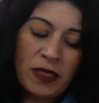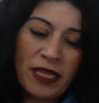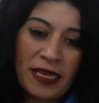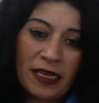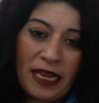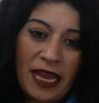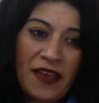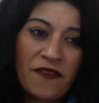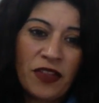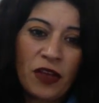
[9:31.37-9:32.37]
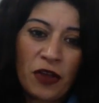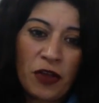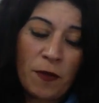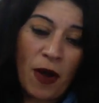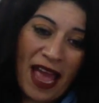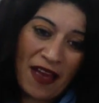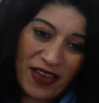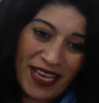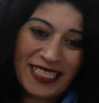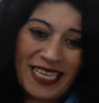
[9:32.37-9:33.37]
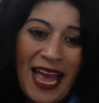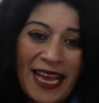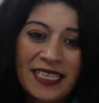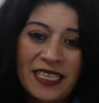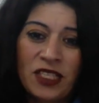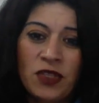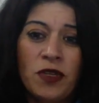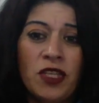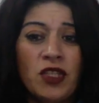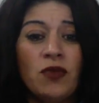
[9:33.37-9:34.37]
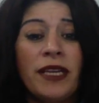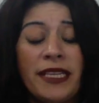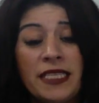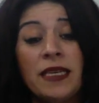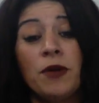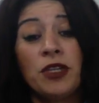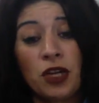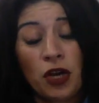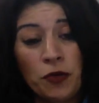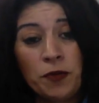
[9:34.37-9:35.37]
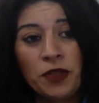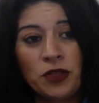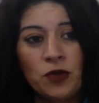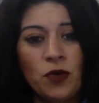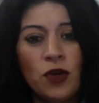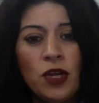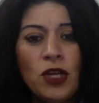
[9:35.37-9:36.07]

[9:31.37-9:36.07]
then even though you might have easy access into it, you still need someone to open the door.